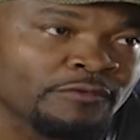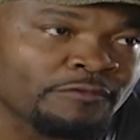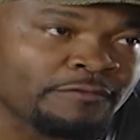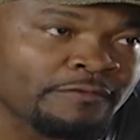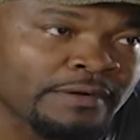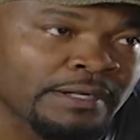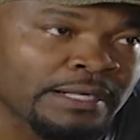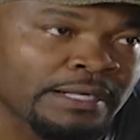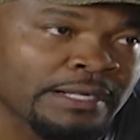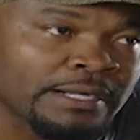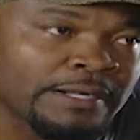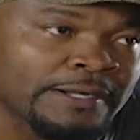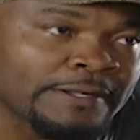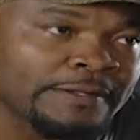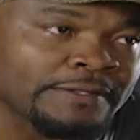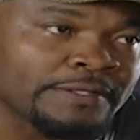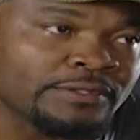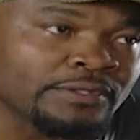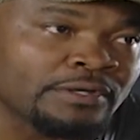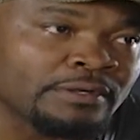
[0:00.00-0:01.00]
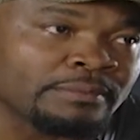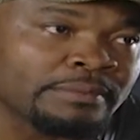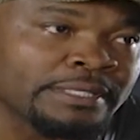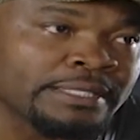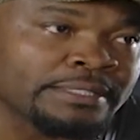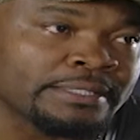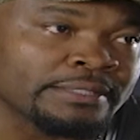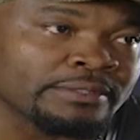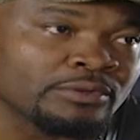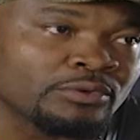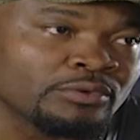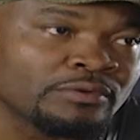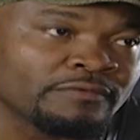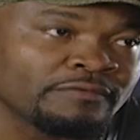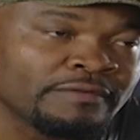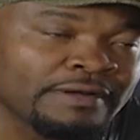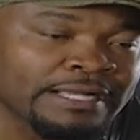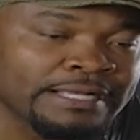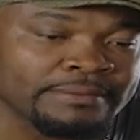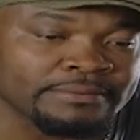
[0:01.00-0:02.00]
far, you know, I'm getting good
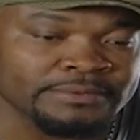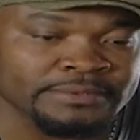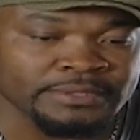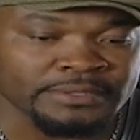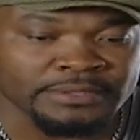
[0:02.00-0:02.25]
vibes.